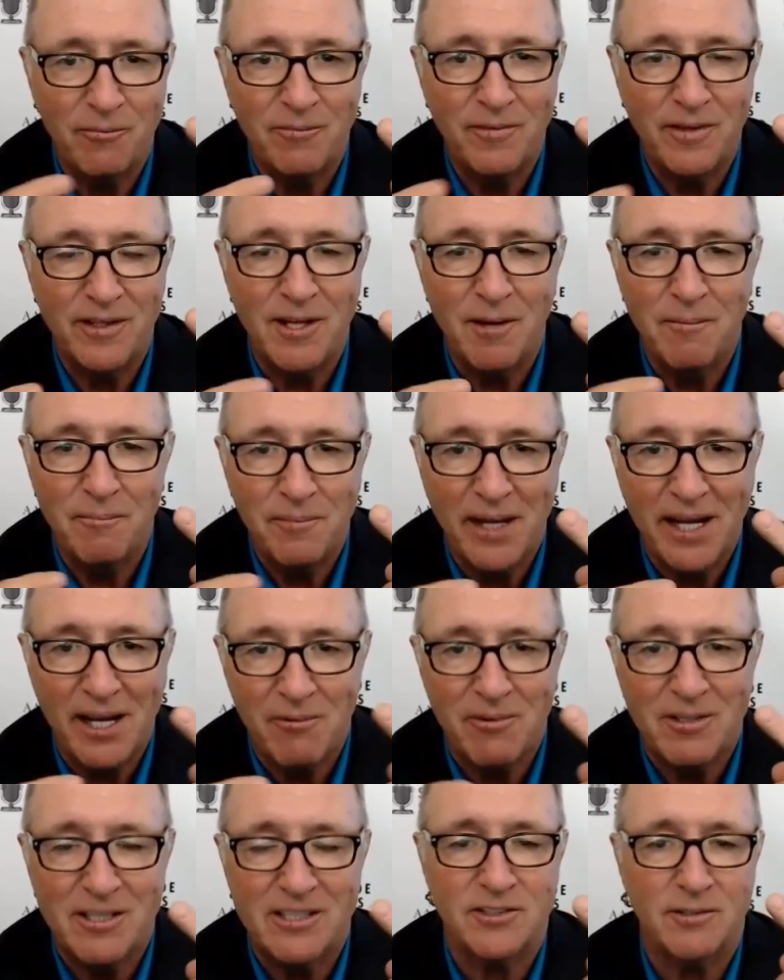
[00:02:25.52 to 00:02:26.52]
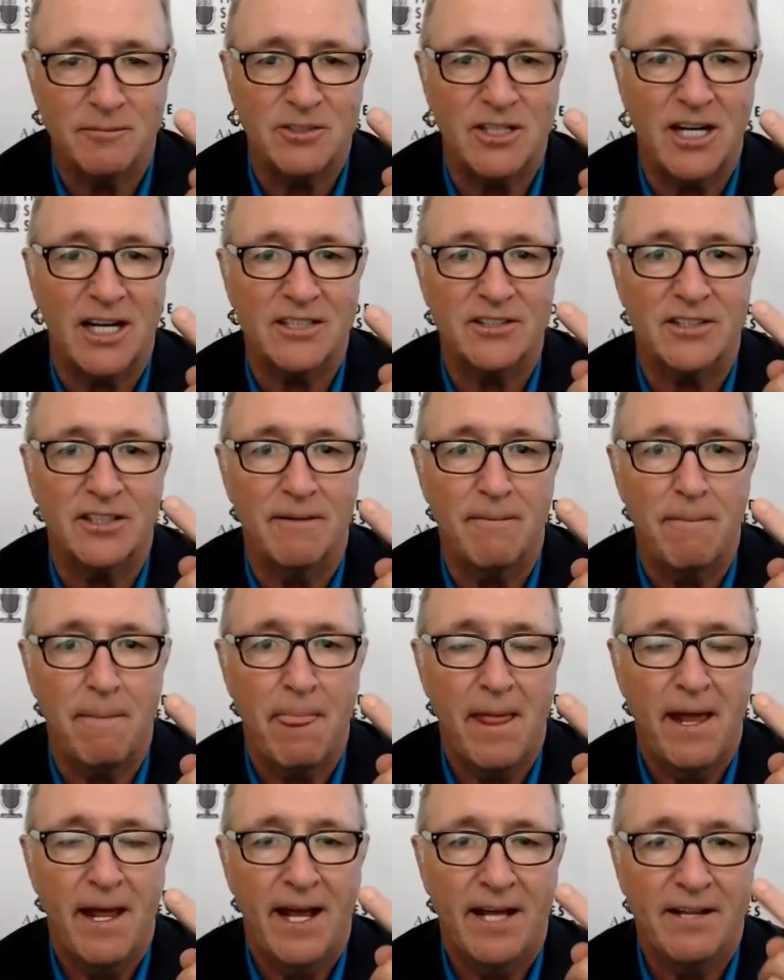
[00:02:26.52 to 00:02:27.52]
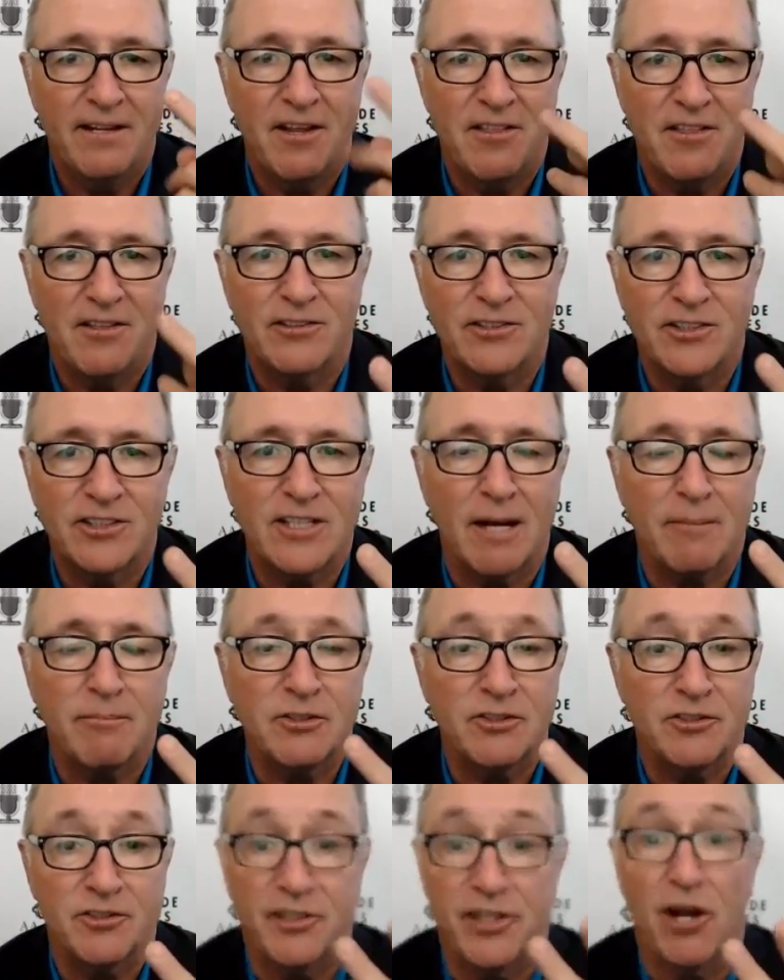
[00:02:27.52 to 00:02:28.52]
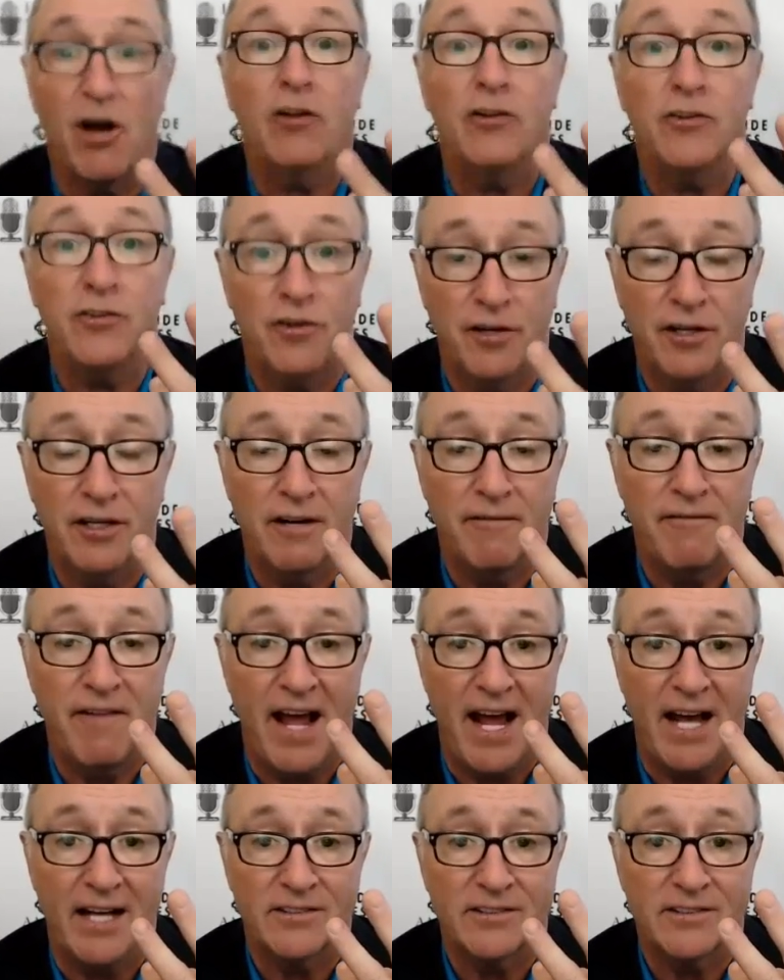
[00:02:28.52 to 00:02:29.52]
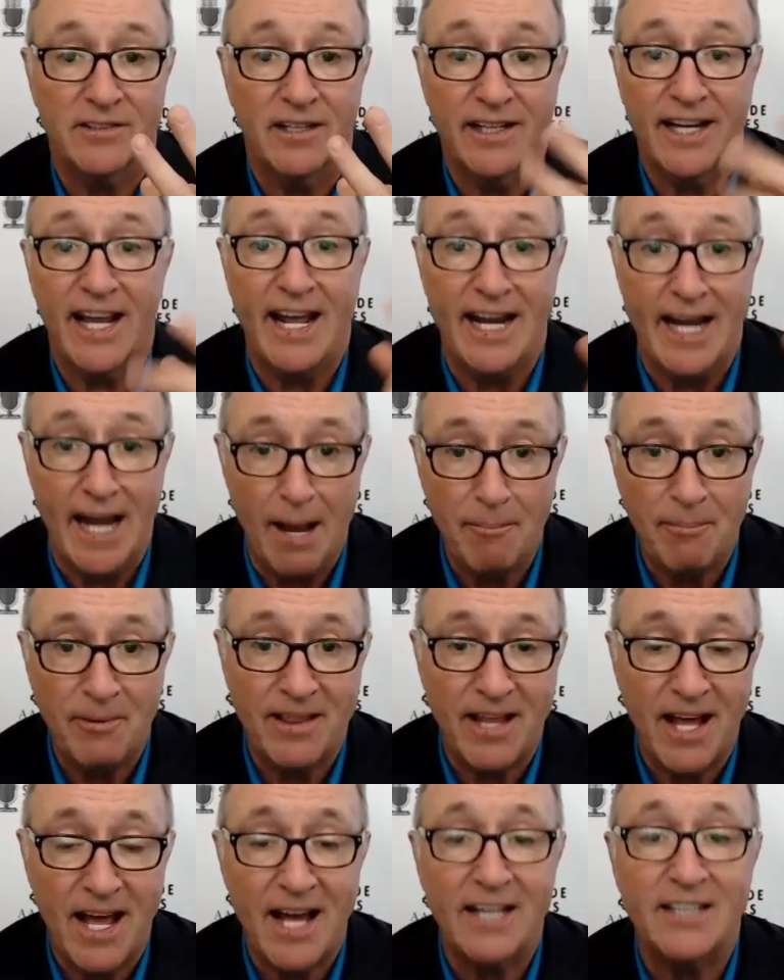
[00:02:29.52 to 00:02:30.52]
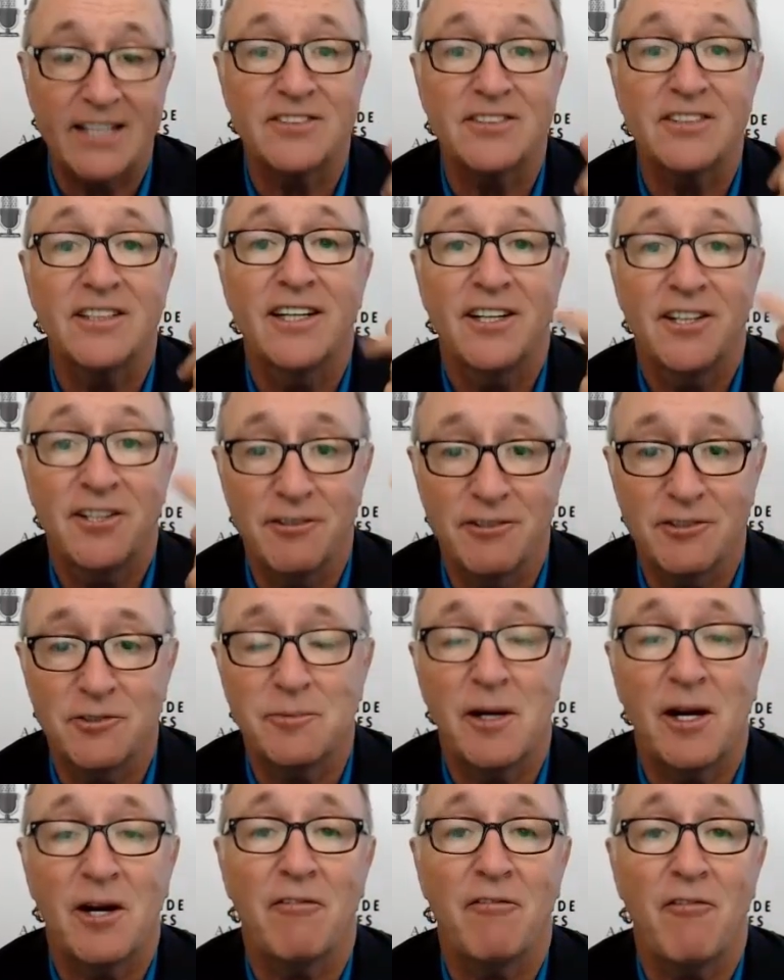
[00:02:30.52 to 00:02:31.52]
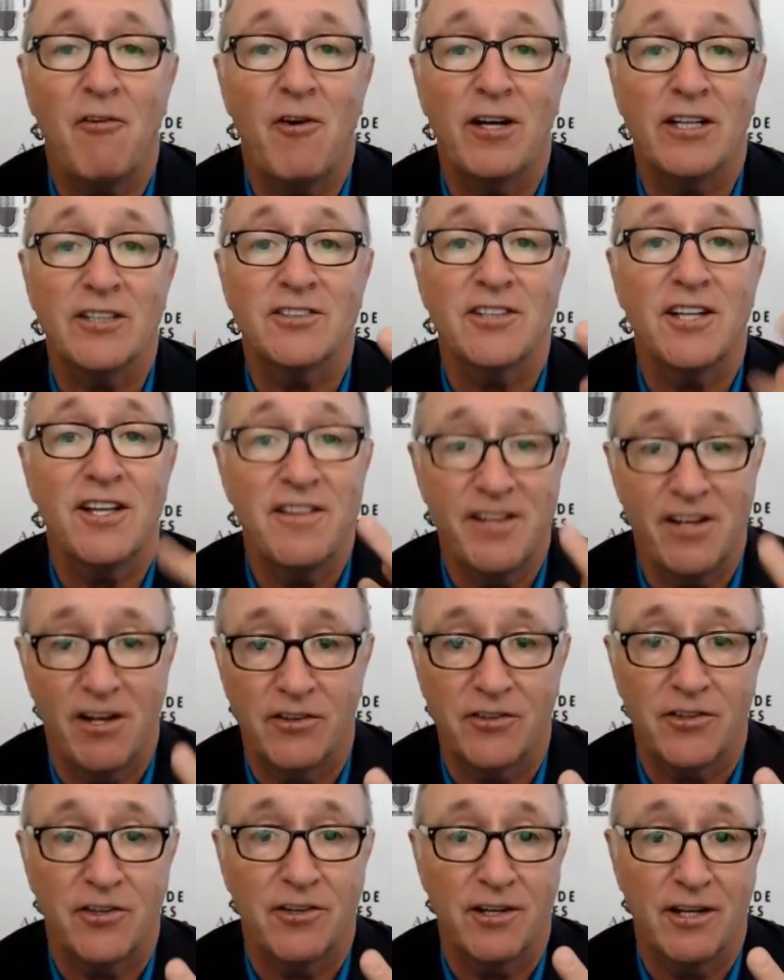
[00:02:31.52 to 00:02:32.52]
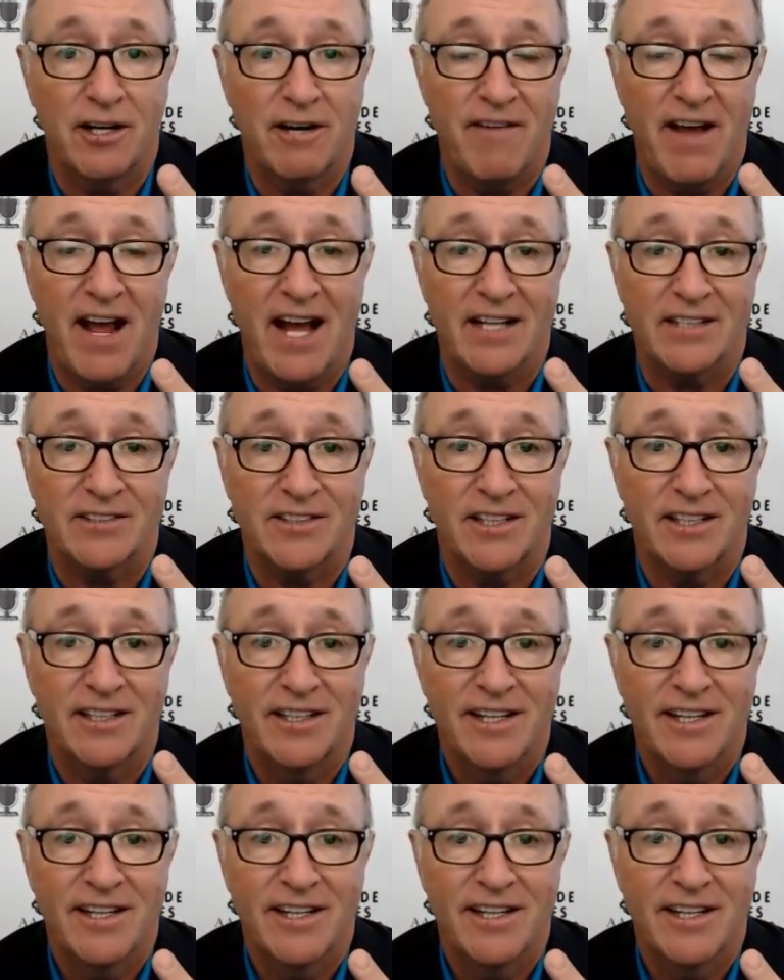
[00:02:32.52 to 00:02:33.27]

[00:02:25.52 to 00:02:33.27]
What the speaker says: compete with this objection. And the third step is the alternative ask. Again, empathize, use peer voice, the alternative ask.